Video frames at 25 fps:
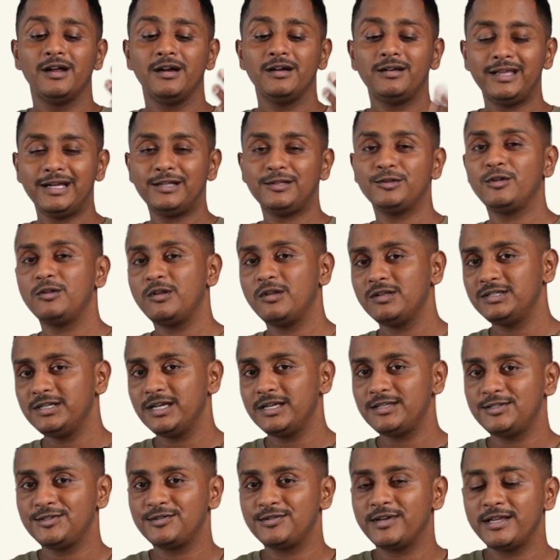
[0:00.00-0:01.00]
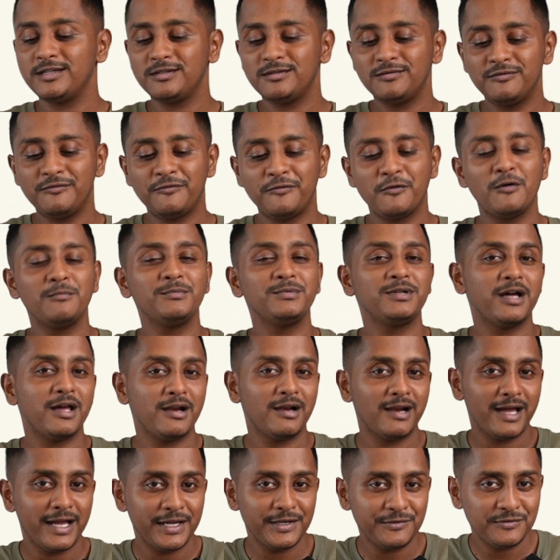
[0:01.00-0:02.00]
Technology has transformed our
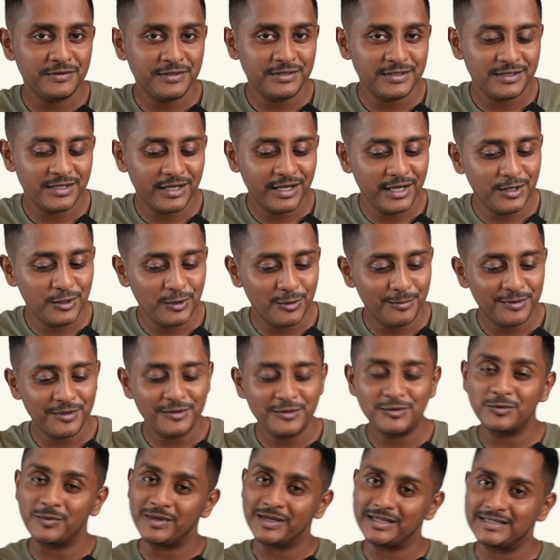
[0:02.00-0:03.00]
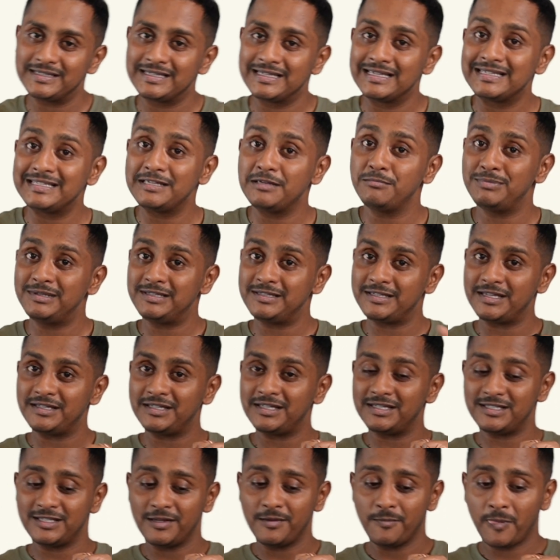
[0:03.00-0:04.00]
lives in numerous ways. Simple
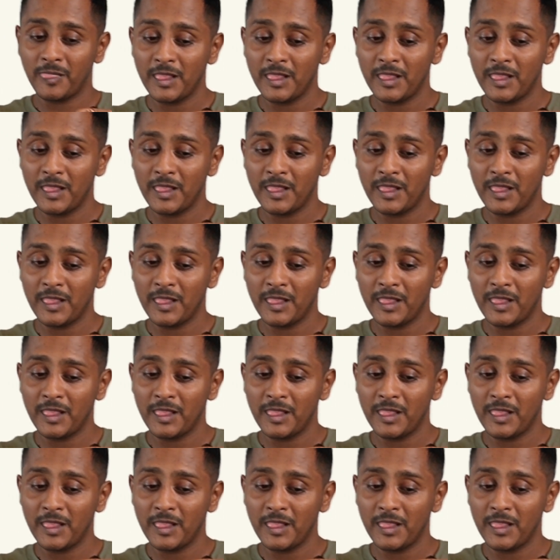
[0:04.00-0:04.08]
sentence.